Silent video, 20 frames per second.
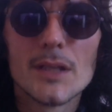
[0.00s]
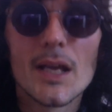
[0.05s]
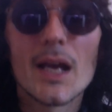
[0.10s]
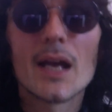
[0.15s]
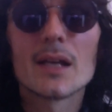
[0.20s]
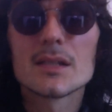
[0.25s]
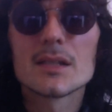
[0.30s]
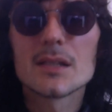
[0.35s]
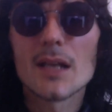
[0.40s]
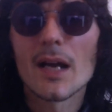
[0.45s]

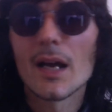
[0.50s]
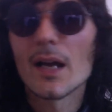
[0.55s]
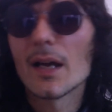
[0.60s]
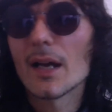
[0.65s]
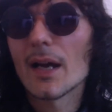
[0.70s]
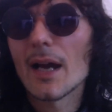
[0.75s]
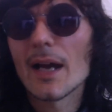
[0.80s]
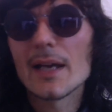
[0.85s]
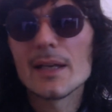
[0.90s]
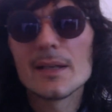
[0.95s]
Yes,
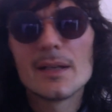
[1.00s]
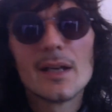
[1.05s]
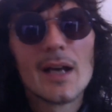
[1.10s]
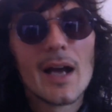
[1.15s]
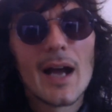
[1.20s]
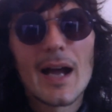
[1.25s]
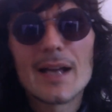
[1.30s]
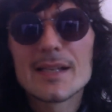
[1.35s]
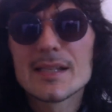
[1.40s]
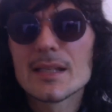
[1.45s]

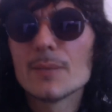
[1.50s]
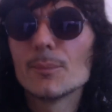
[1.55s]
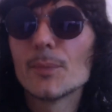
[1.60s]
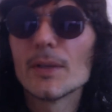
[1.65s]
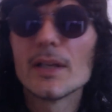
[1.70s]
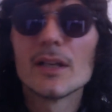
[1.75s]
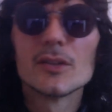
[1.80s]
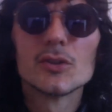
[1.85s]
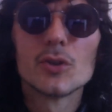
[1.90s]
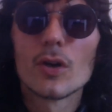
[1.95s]
I
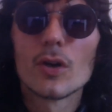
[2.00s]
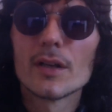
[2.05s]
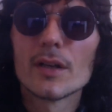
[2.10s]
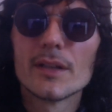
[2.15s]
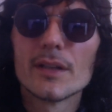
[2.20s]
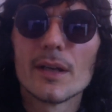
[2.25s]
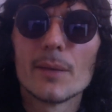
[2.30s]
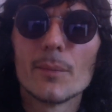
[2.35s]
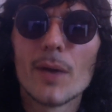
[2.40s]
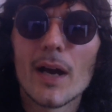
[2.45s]
simply
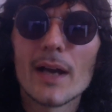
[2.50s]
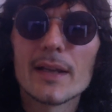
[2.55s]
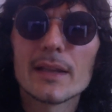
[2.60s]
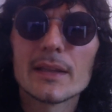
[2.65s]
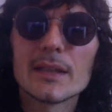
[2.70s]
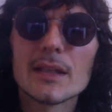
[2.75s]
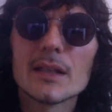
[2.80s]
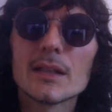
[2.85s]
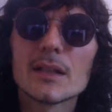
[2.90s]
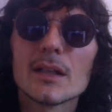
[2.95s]
adore them. I
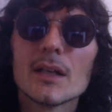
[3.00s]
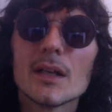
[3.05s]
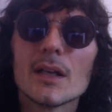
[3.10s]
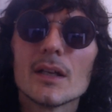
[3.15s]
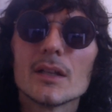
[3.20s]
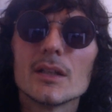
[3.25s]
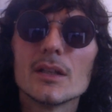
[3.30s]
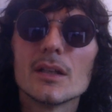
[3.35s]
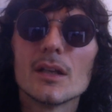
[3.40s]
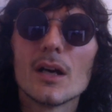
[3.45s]
think,
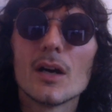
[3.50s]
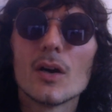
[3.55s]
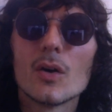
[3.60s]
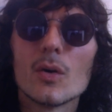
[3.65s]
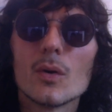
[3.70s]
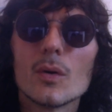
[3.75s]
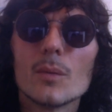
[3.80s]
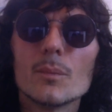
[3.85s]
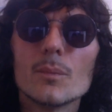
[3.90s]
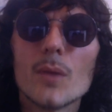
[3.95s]

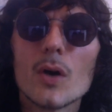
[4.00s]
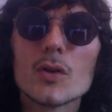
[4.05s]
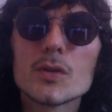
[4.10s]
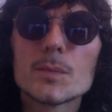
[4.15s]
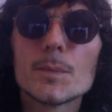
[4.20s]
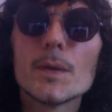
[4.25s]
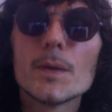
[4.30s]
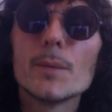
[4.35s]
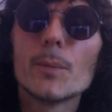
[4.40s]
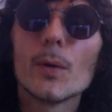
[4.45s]

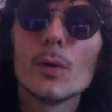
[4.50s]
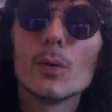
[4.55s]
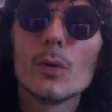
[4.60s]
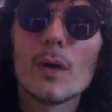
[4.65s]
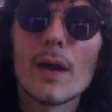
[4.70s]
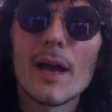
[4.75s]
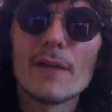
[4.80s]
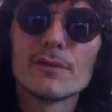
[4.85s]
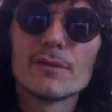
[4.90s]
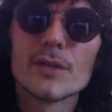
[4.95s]
most people
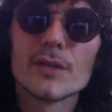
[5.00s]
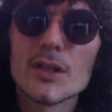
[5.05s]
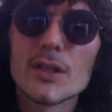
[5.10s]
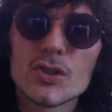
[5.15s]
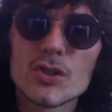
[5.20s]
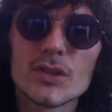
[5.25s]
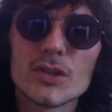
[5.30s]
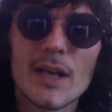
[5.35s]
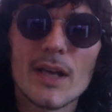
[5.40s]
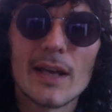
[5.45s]
who have
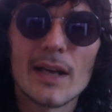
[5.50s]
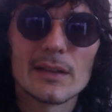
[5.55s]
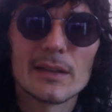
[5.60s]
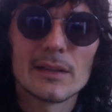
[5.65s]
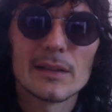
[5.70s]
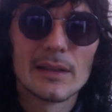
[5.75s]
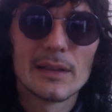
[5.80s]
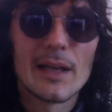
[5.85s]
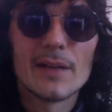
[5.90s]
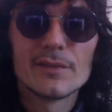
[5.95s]
reached
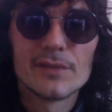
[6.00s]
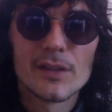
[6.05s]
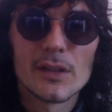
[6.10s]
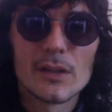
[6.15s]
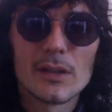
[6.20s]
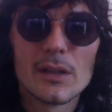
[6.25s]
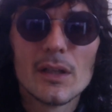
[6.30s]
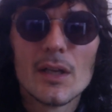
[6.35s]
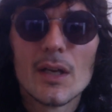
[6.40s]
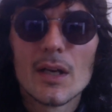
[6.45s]
that
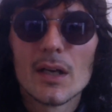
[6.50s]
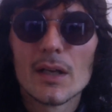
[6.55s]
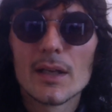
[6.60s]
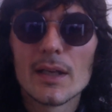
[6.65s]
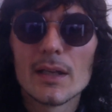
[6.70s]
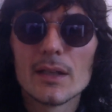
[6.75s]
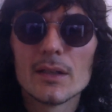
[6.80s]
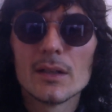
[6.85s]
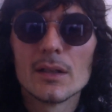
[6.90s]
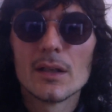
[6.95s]
level
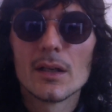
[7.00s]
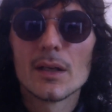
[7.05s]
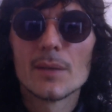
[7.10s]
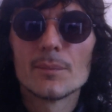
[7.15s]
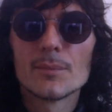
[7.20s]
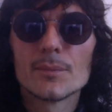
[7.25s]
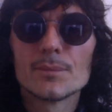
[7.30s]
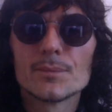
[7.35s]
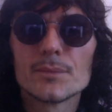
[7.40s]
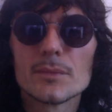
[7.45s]
in
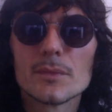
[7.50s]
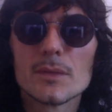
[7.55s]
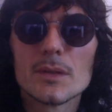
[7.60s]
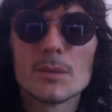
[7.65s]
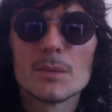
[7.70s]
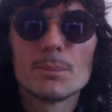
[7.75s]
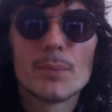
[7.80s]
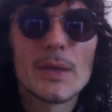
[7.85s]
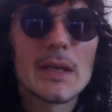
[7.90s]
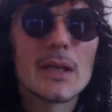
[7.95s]

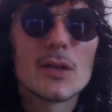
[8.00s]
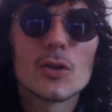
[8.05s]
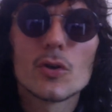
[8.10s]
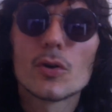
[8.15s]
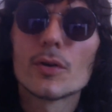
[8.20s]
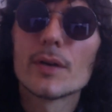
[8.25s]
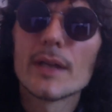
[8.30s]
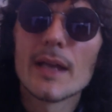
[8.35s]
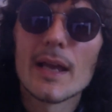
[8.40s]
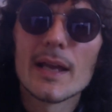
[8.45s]
being
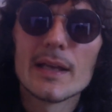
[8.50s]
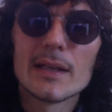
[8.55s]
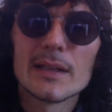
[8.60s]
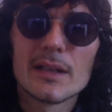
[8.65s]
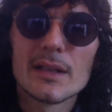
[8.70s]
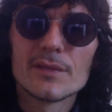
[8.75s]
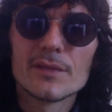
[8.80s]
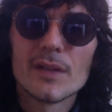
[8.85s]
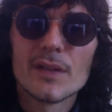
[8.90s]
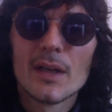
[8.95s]

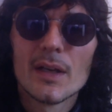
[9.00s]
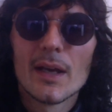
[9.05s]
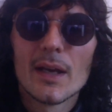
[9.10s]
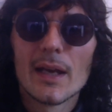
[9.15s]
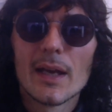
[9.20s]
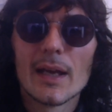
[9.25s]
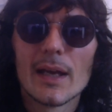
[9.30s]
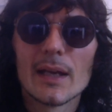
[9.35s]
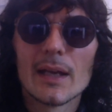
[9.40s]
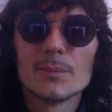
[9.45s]
creative
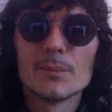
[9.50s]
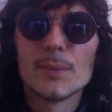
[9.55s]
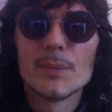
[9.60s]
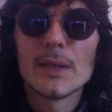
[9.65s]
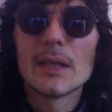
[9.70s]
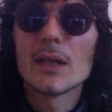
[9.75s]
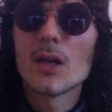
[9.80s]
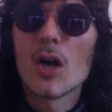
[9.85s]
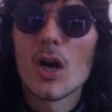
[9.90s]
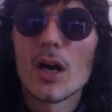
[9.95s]
and
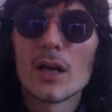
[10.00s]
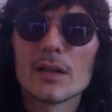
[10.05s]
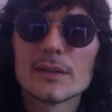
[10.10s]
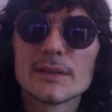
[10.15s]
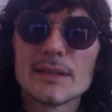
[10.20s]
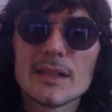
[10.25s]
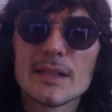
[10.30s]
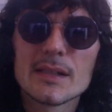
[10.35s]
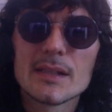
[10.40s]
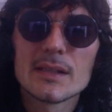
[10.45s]
being
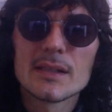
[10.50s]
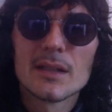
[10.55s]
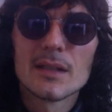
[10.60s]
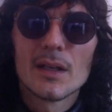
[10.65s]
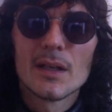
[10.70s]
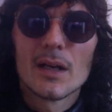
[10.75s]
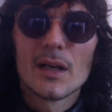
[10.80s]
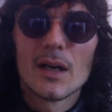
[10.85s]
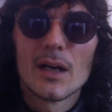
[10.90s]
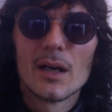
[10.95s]
artists,
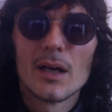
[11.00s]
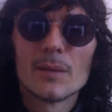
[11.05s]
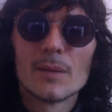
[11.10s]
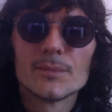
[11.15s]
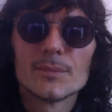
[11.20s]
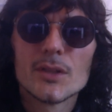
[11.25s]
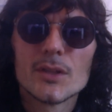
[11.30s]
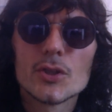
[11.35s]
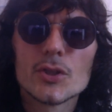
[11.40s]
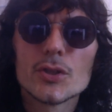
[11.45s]

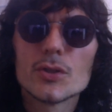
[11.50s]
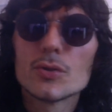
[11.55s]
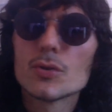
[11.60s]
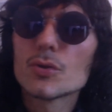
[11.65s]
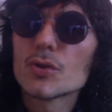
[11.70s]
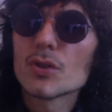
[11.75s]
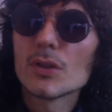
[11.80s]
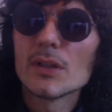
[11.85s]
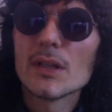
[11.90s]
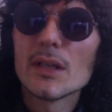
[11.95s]
they're
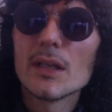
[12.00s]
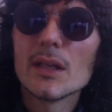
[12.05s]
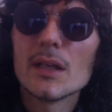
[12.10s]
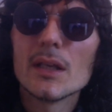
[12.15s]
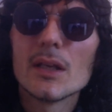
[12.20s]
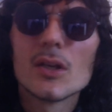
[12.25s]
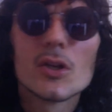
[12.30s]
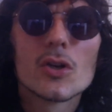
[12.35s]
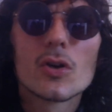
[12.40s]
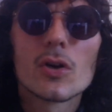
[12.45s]
usually
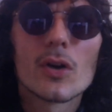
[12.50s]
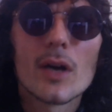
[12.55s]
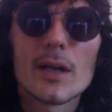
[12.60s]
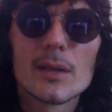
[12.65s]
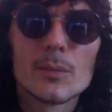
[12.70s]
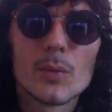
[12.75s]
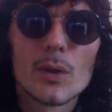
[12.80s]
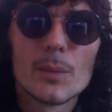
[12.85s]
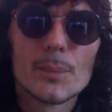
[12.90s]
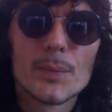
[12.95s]

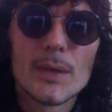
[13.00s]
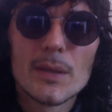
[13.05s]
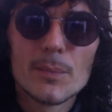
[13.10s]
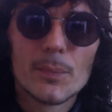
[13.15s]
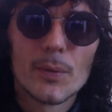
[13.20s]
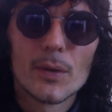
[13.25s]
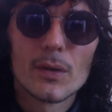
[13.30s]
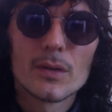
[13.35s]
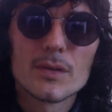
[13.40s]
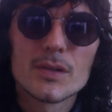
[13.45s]
incredible
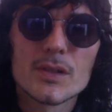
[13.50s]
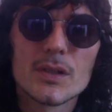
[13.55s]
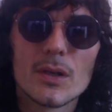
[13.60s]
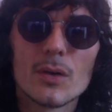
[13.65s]
people.